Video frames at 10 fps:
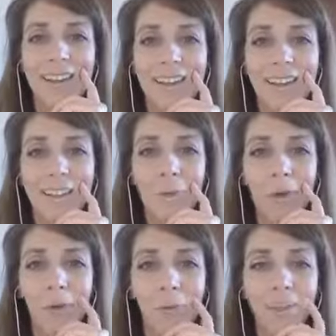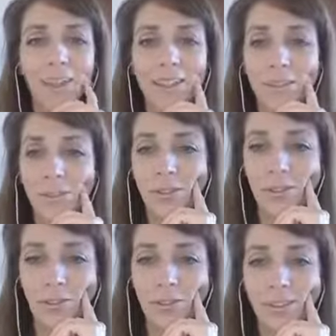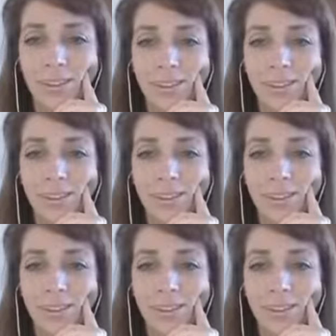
It's about what can you do